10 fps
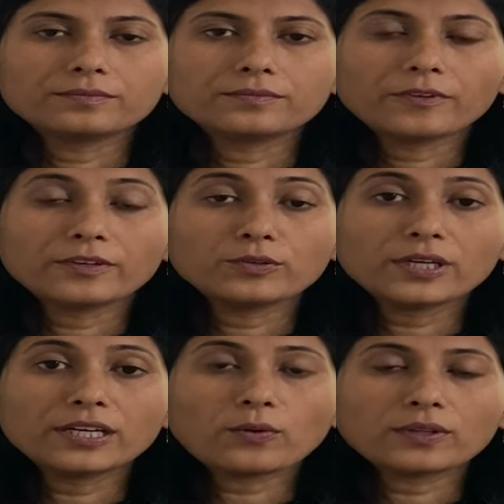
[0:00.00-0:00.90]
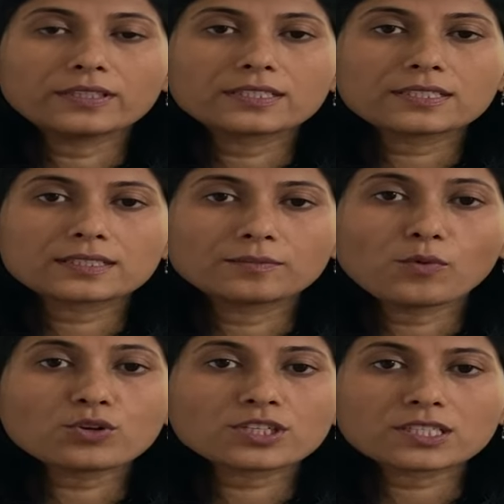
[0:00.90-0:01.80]
when you read all this
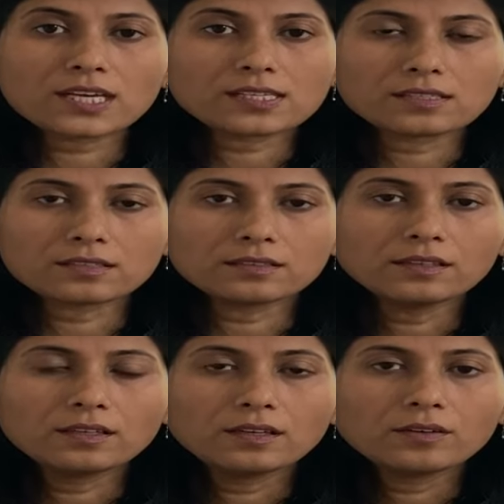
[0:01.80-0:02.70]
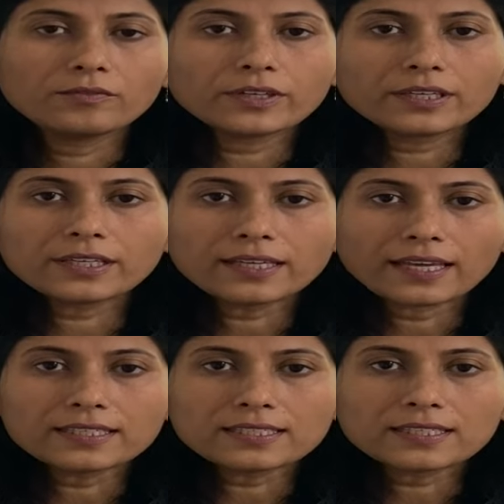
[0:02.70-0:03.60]
Moksha Shastra, we
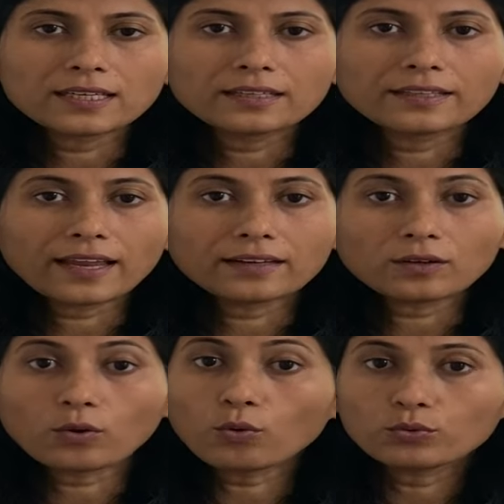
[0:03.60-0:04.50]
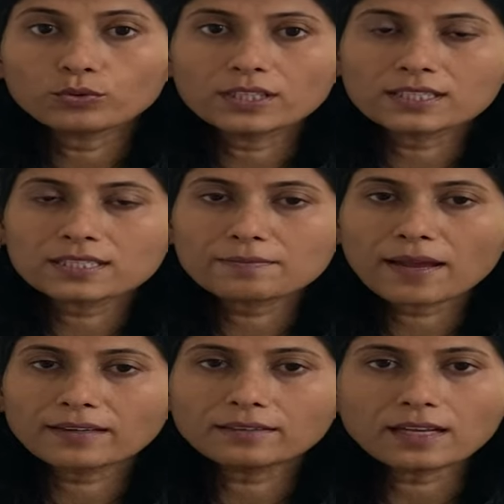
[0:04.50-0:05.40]
realize that, oh, this is
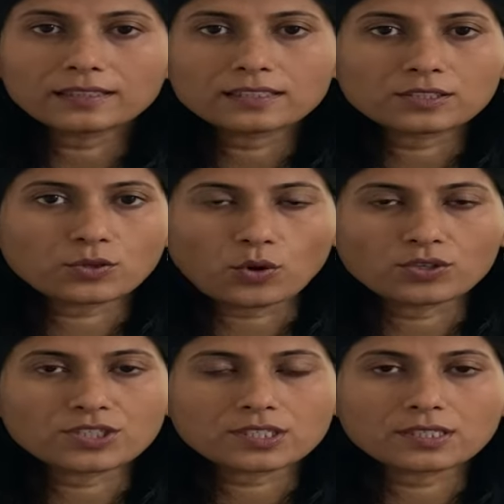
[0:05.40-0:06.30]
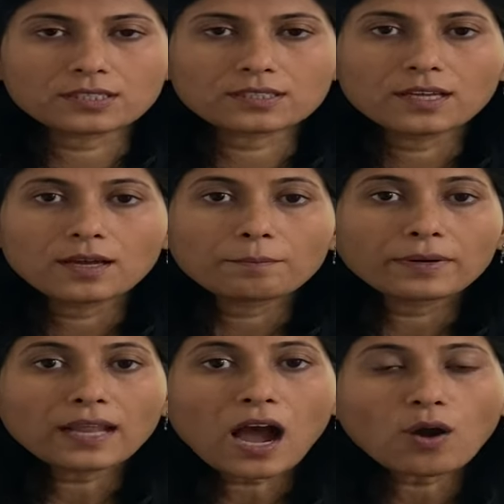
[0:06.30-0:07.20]
matter and this is consciousness.
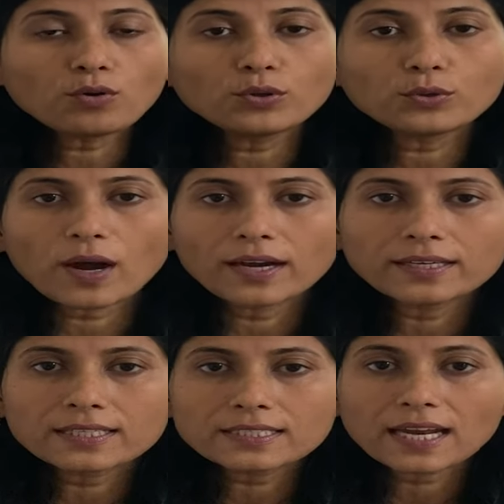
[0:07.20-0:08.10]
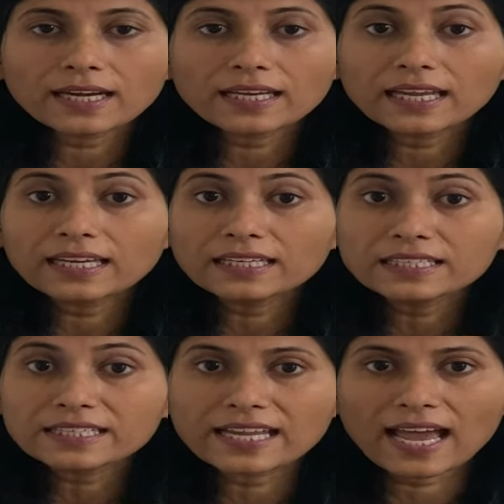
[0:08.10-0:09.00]
But how do you understand in
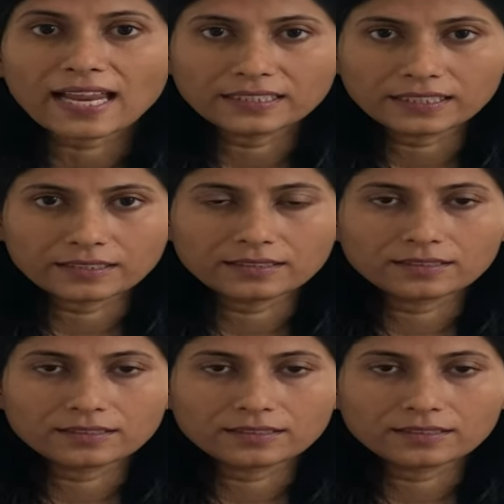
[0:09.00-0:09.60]
reality?